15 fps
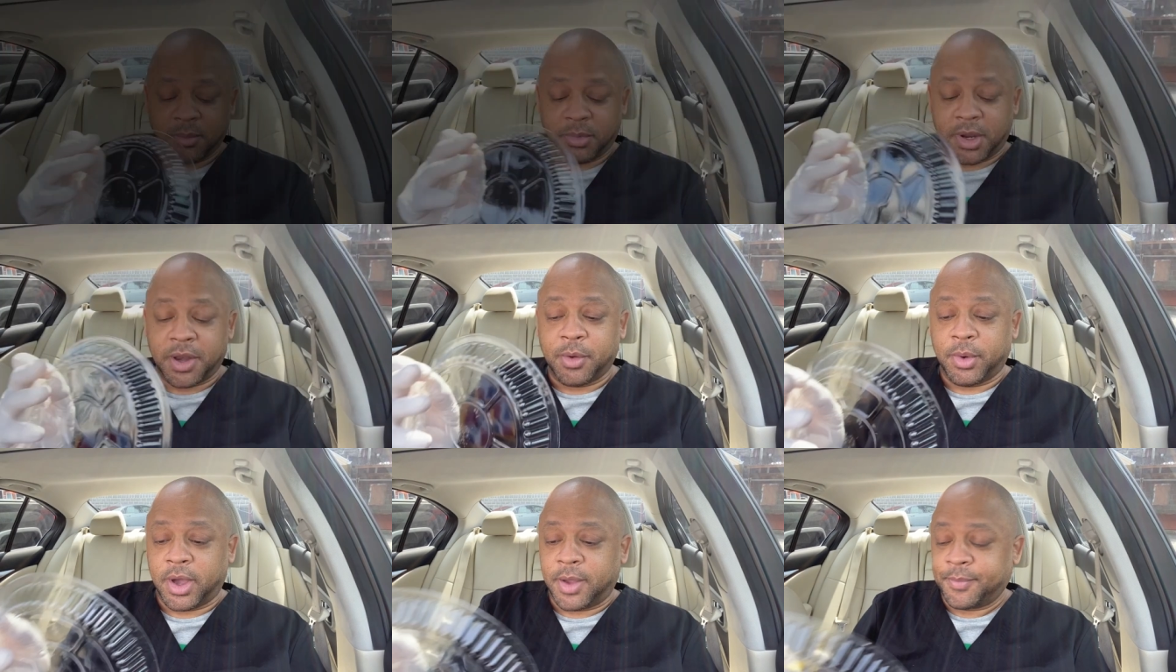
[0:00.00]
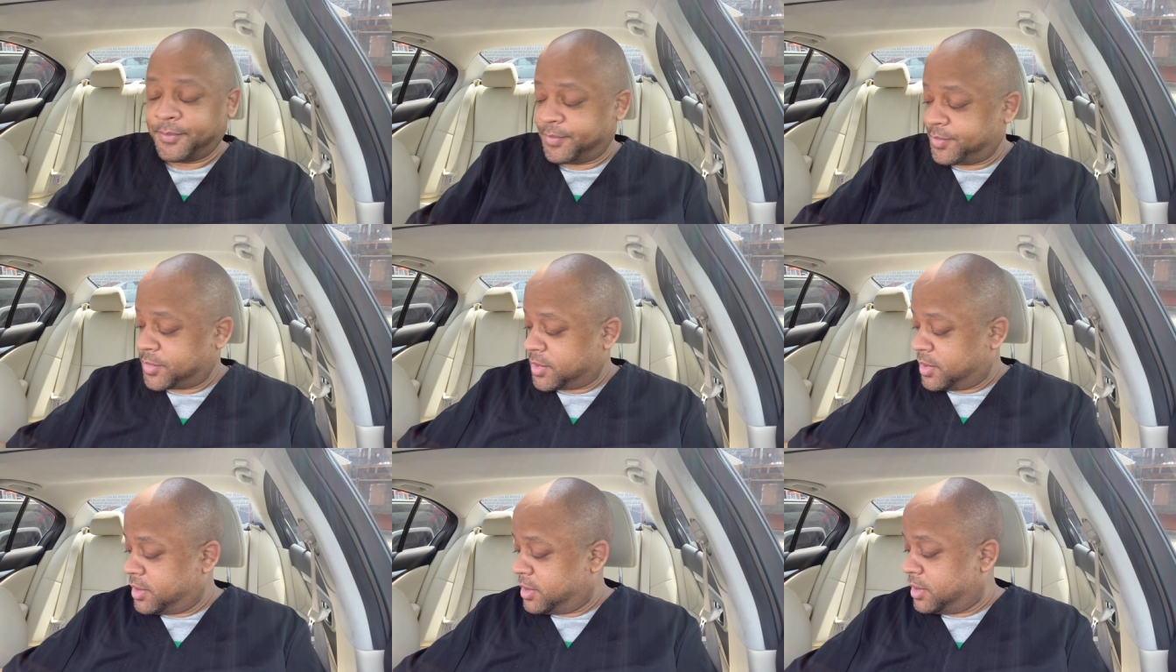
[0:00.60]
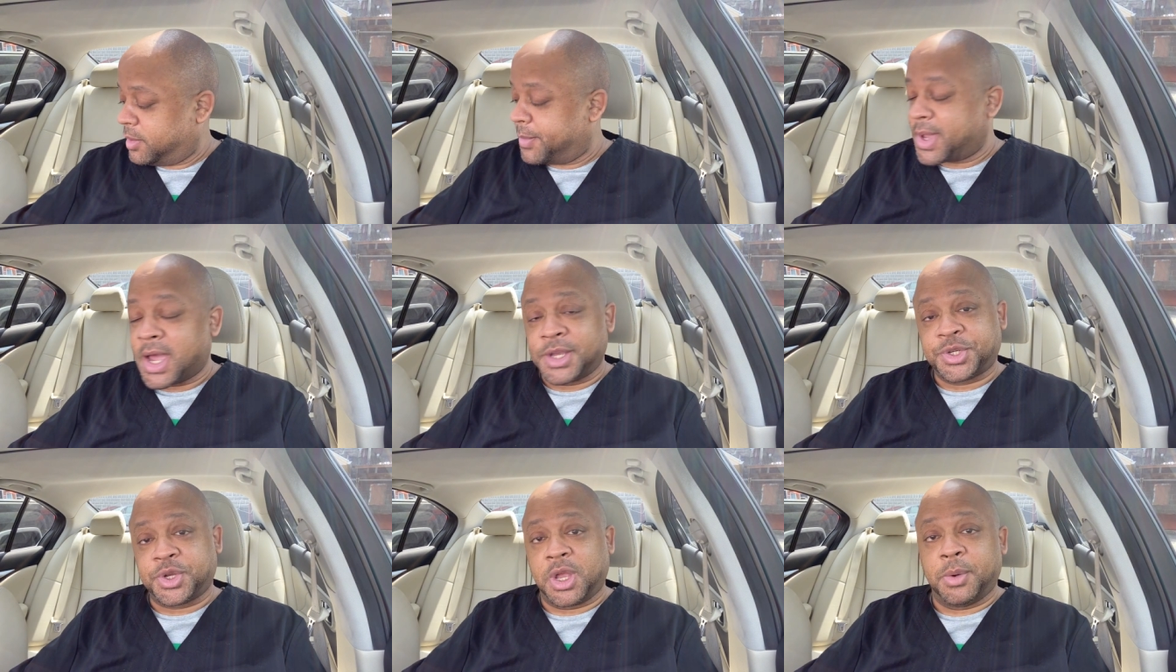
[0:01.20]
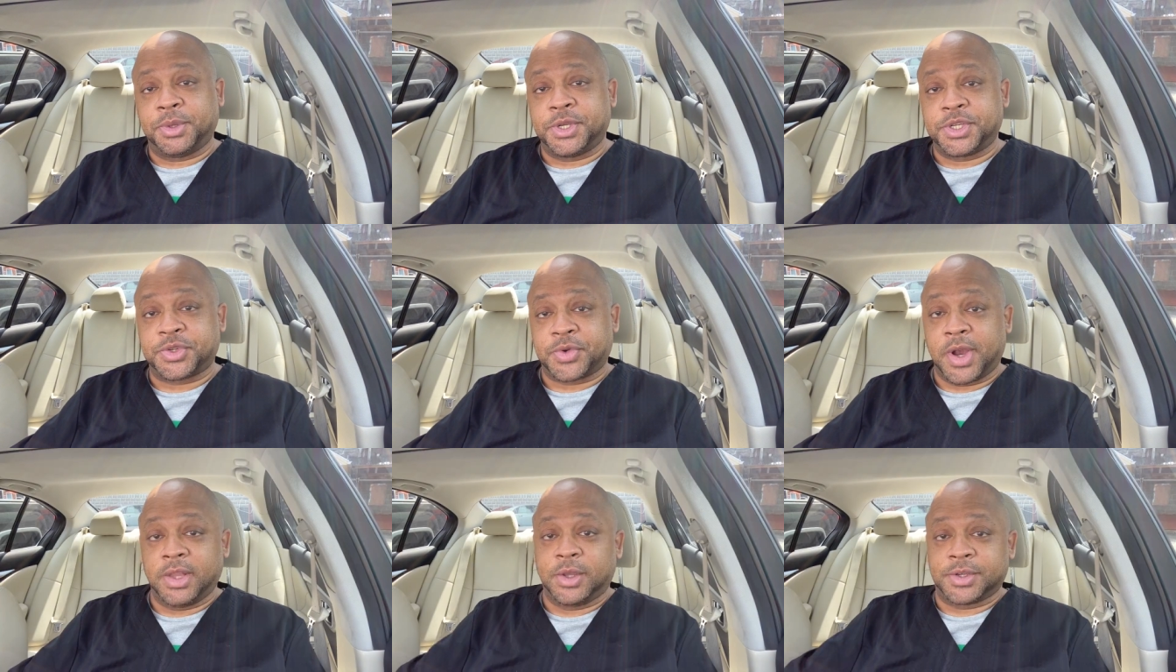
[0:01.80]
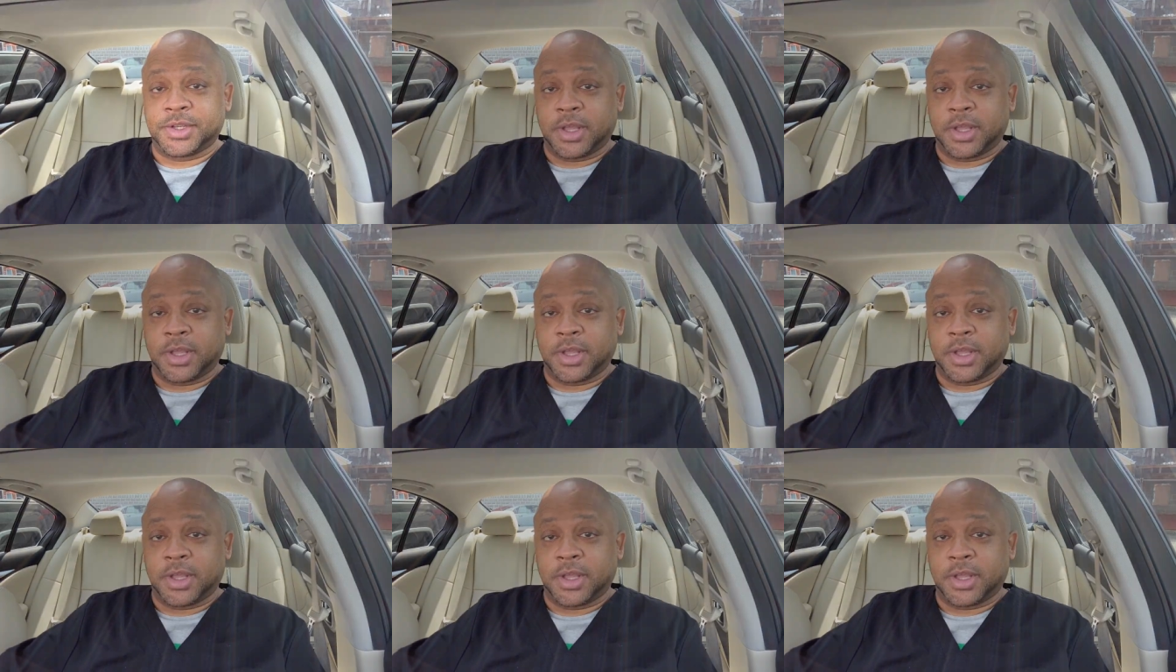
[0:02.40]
But anyway, let me guys show you what this tray looks